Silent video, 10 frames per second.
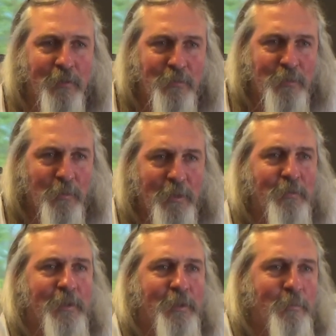Whose court do you
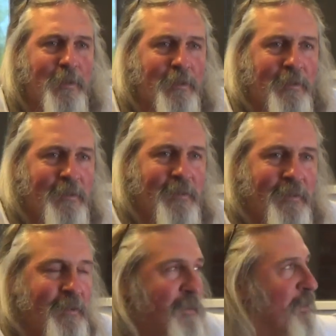think you win?
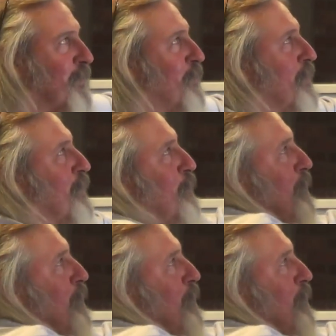You think you